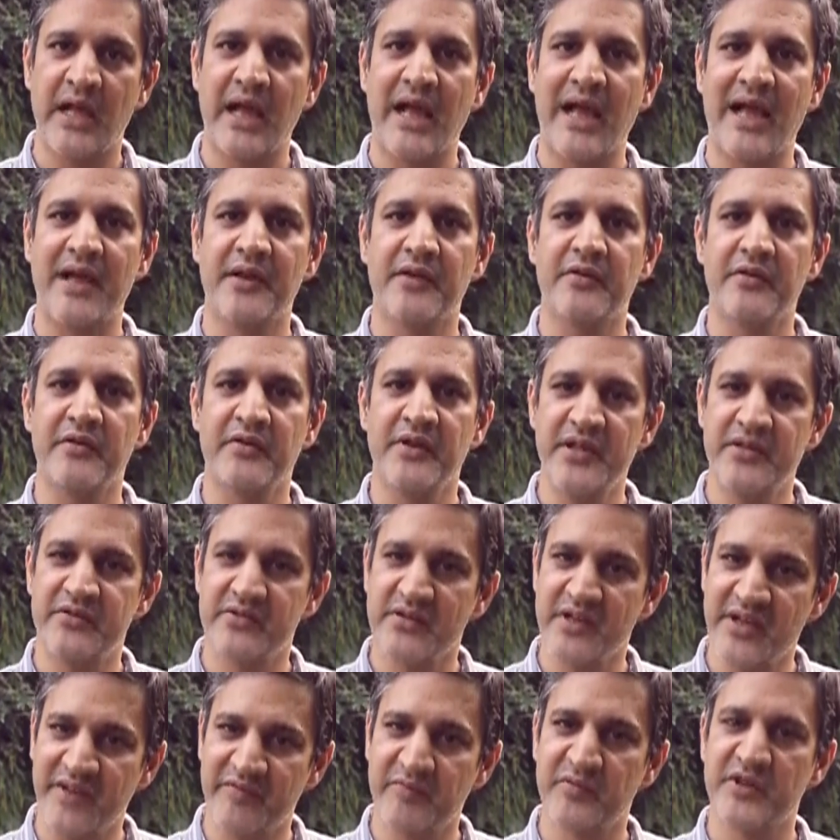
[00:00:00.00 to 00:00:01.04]
and needs
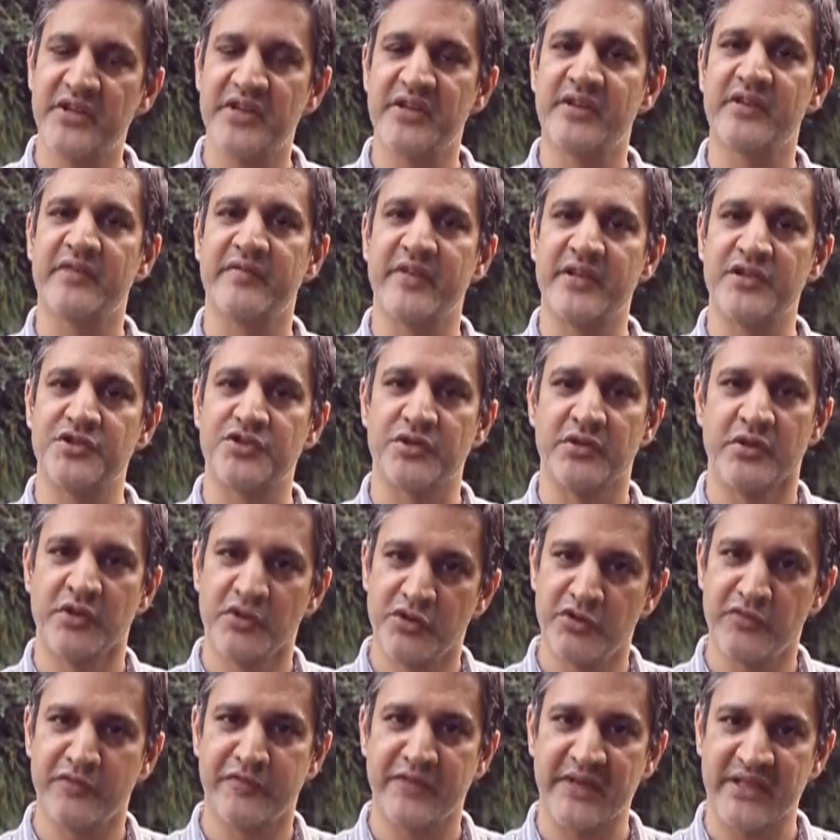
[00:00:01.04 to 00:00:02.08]
government
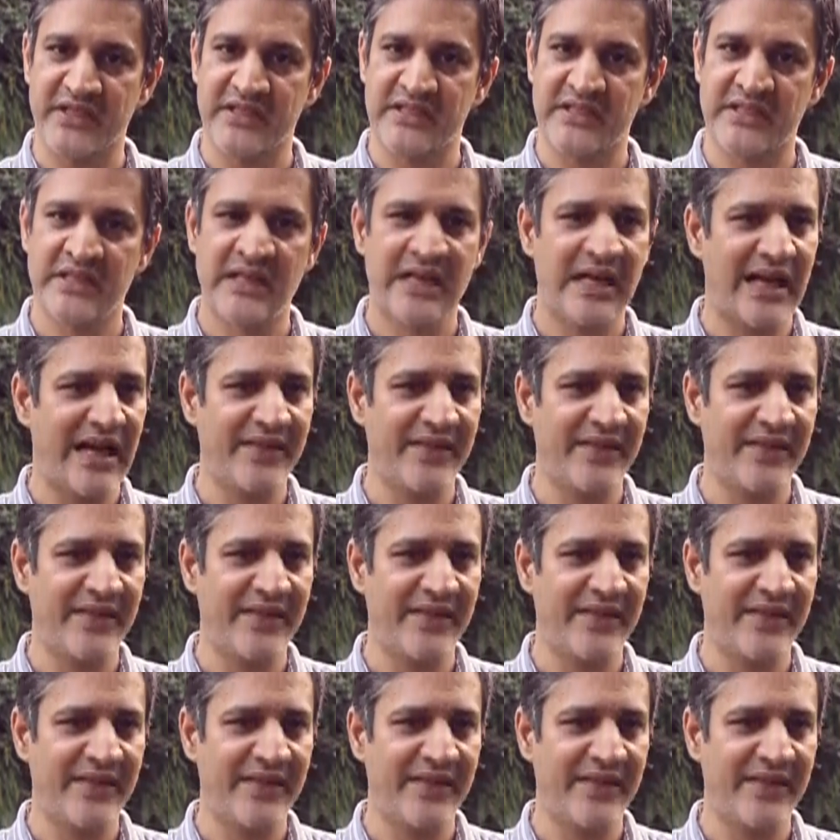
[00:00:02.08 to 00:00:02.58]
intervention to fix.